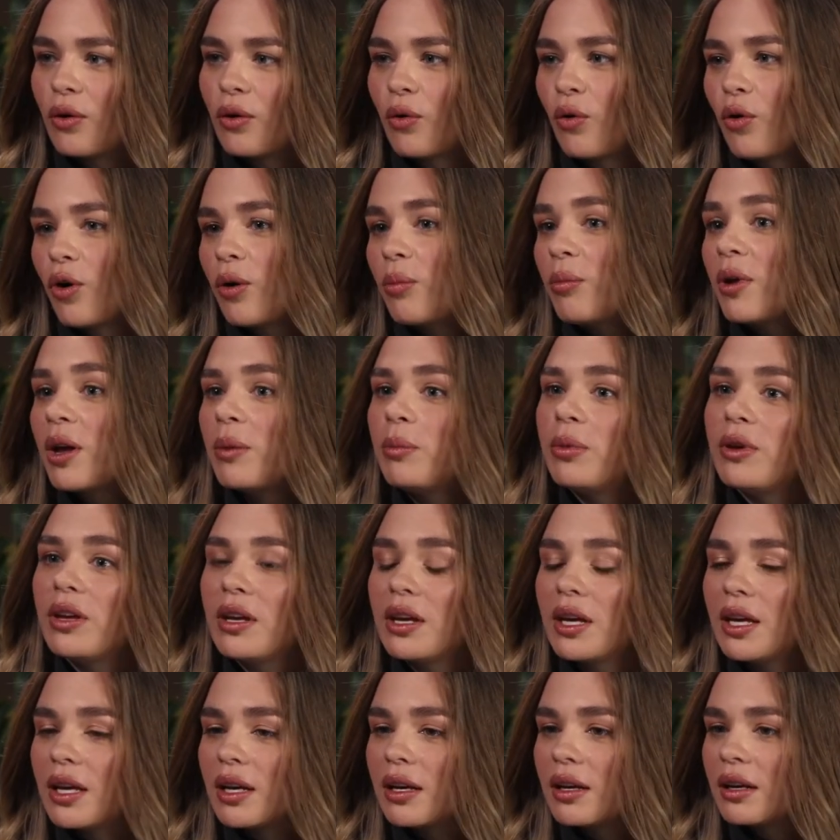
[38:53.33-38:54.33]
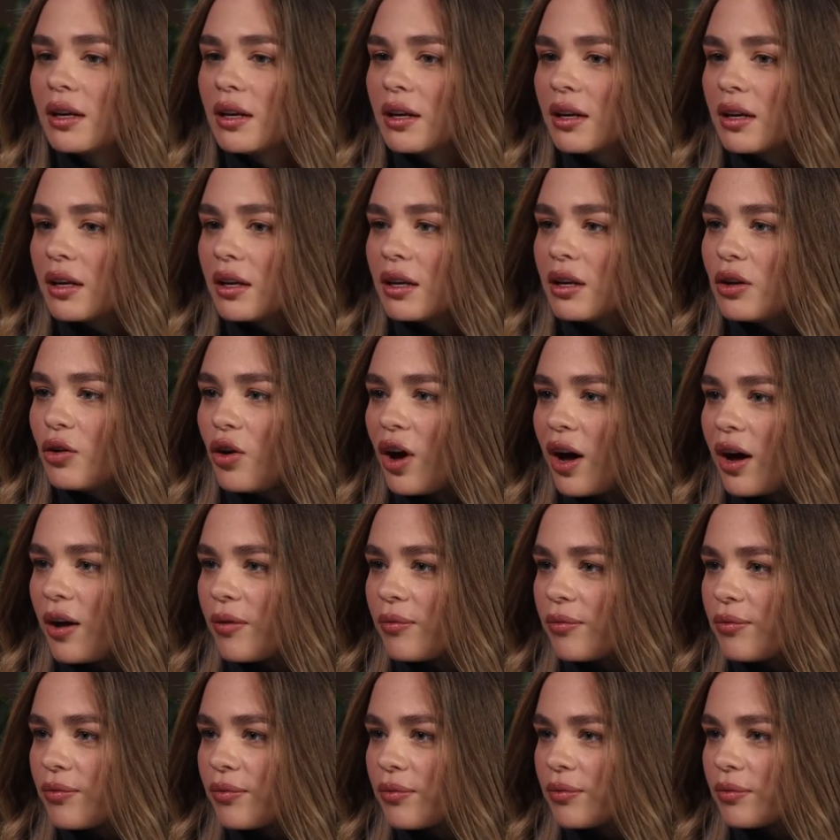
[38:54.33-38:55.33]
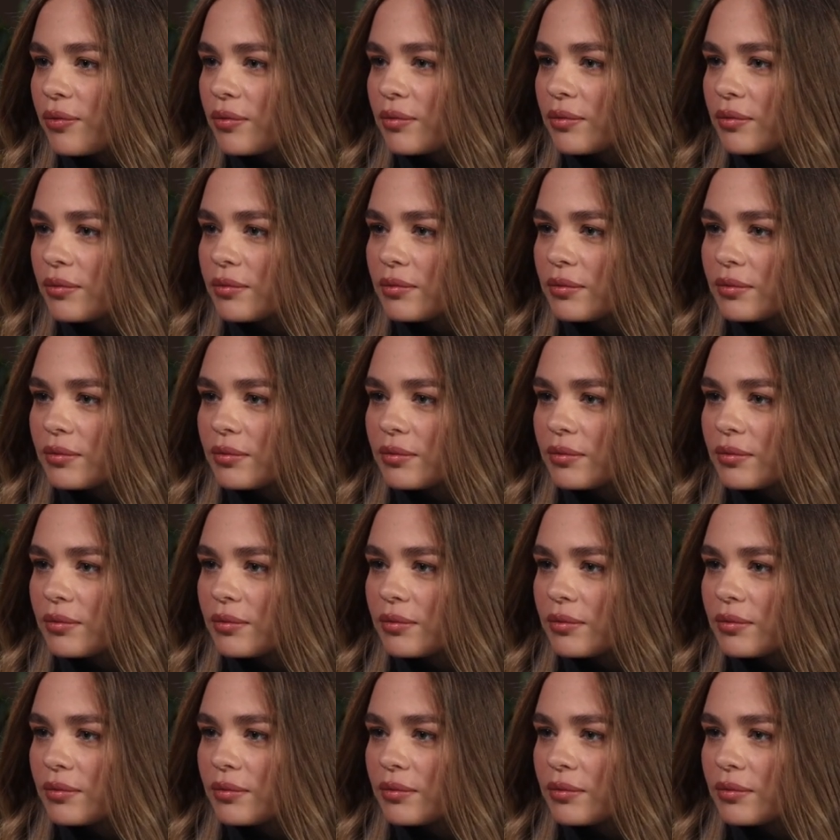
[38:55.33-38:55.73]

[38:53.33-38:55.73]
Or maybe you have